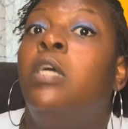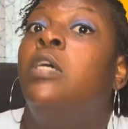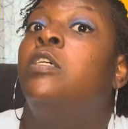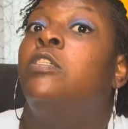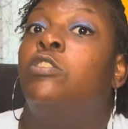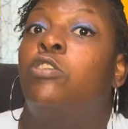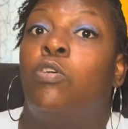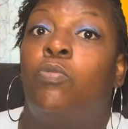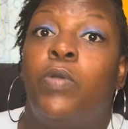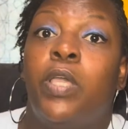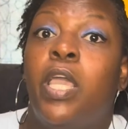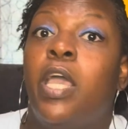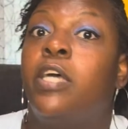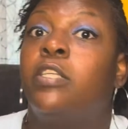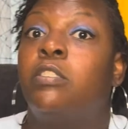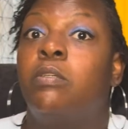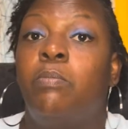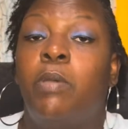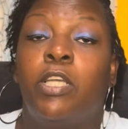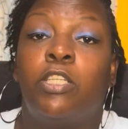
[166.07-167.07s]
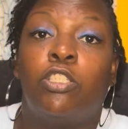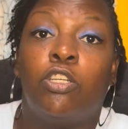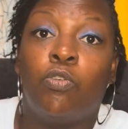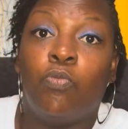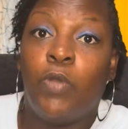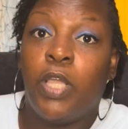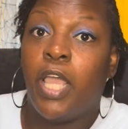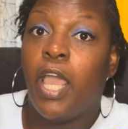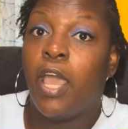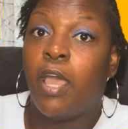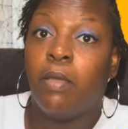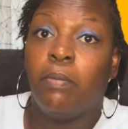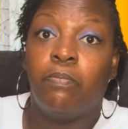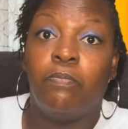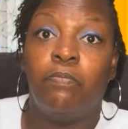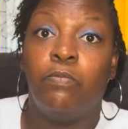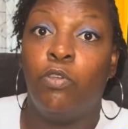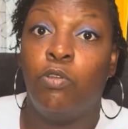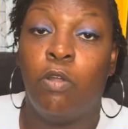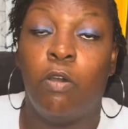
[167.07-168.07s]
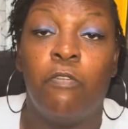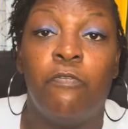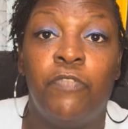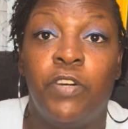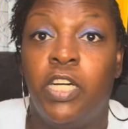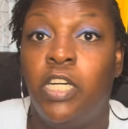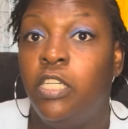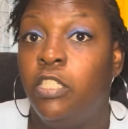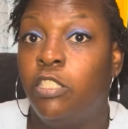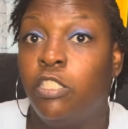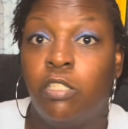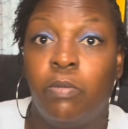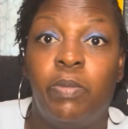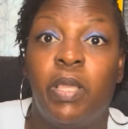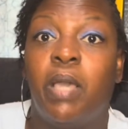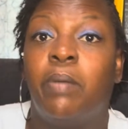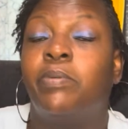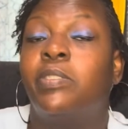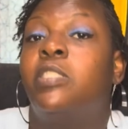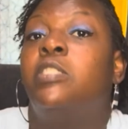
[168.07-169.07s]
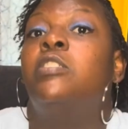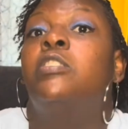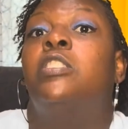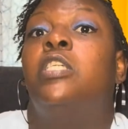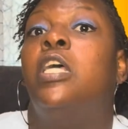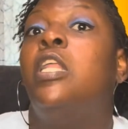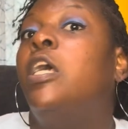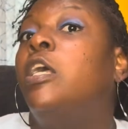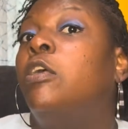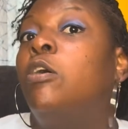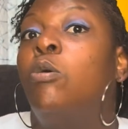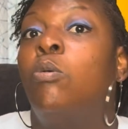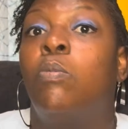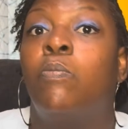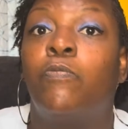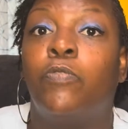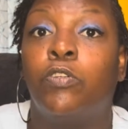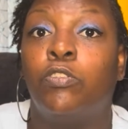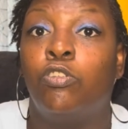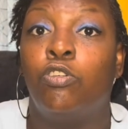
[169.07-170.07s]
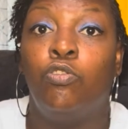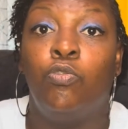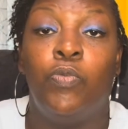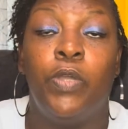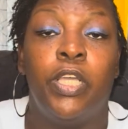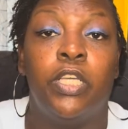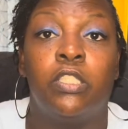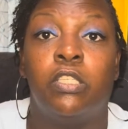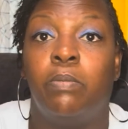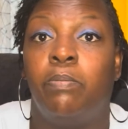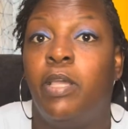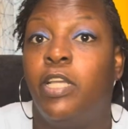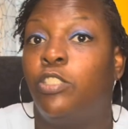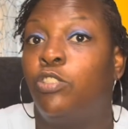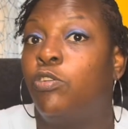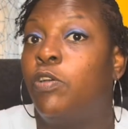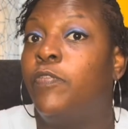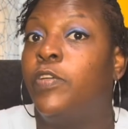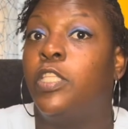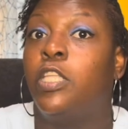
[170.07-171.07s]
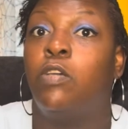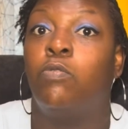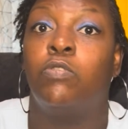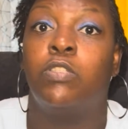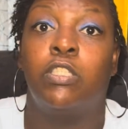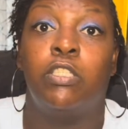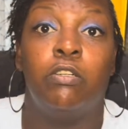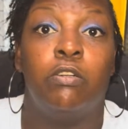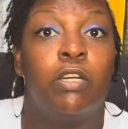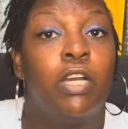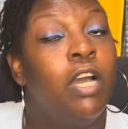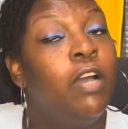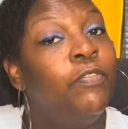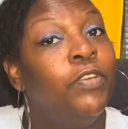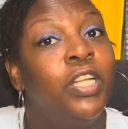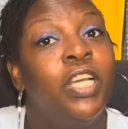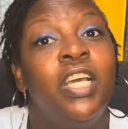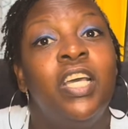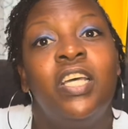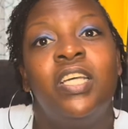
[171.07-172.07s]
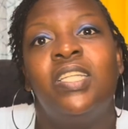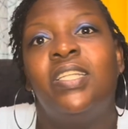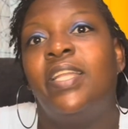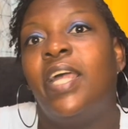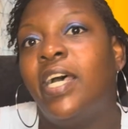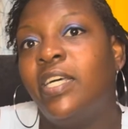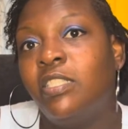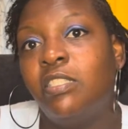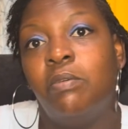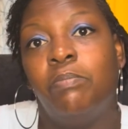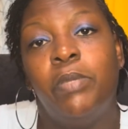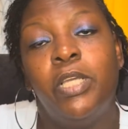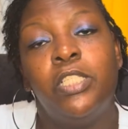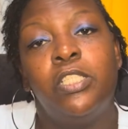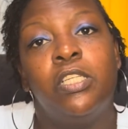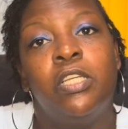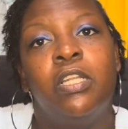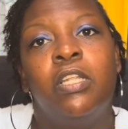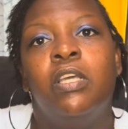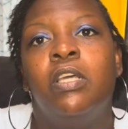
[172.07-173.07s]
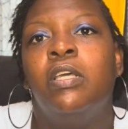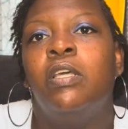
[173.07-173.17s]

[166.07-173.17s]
So we have to make sure we have, funds to be able to sit at home for 2 weeks and make sure everything was still covered. Not to mention